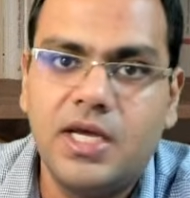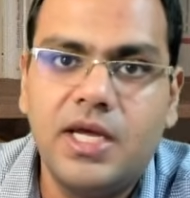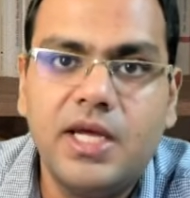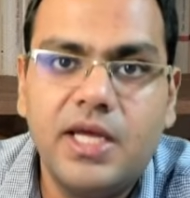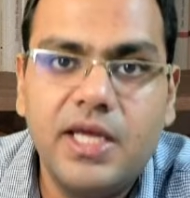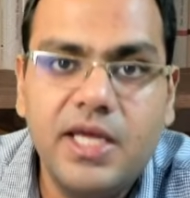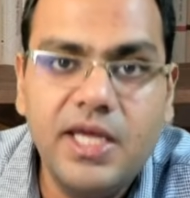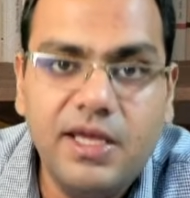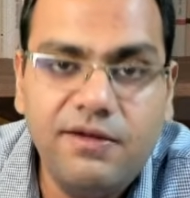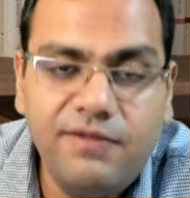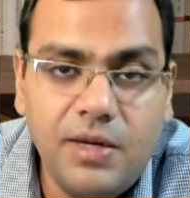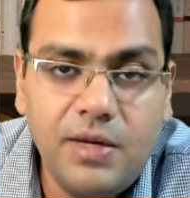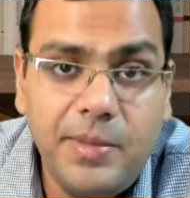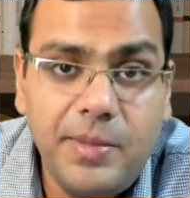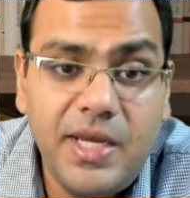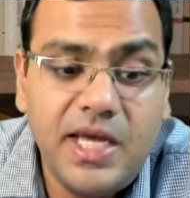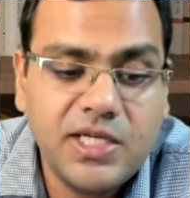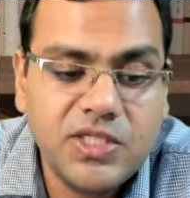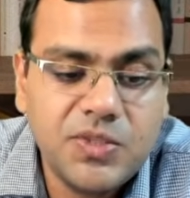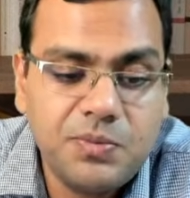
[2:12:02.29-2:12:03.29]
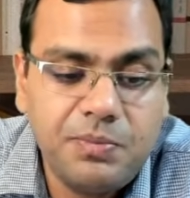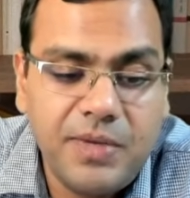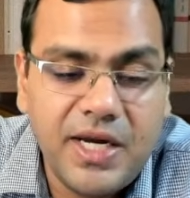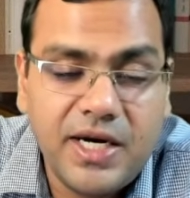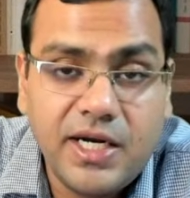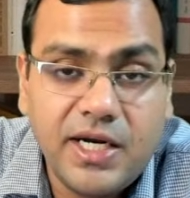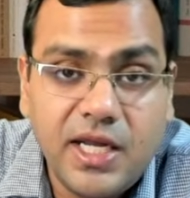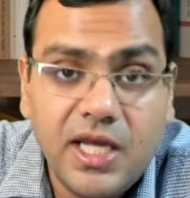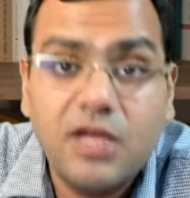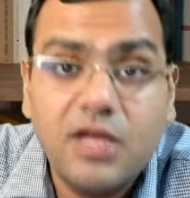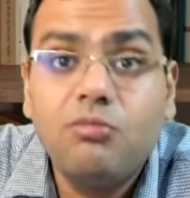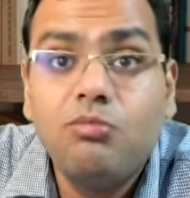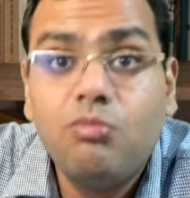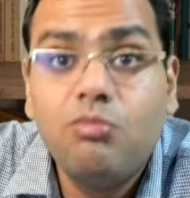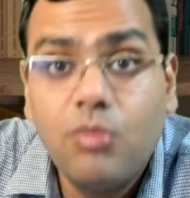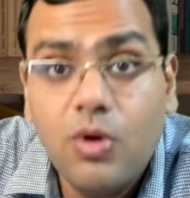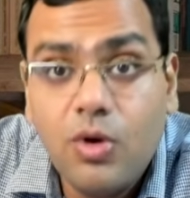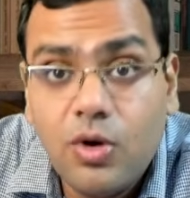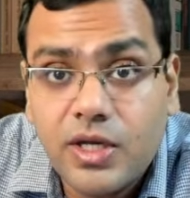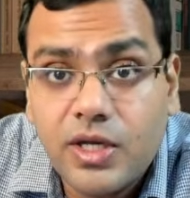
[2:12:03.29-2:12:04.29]
He will be expecting
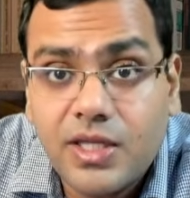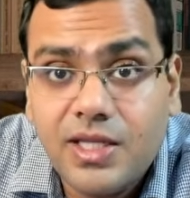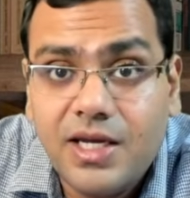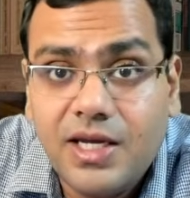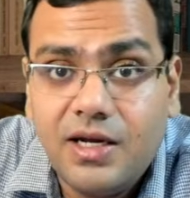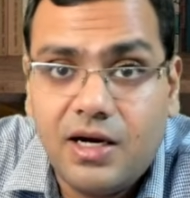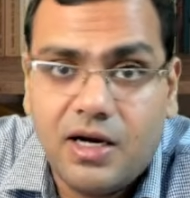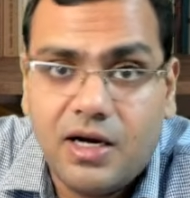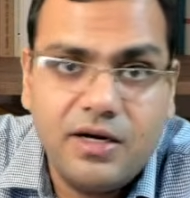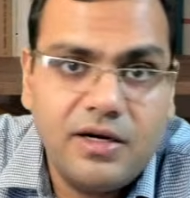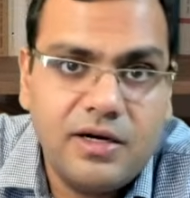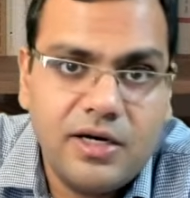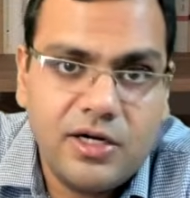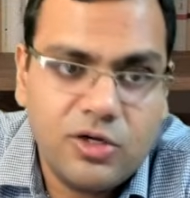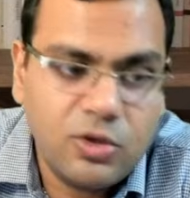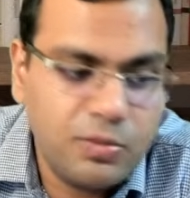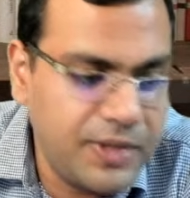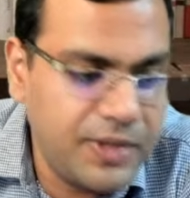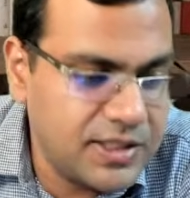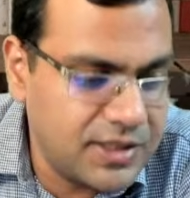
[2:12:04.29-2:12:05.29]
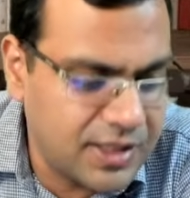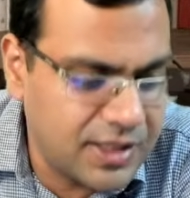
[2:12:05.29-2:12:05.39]
more than 100 rupees.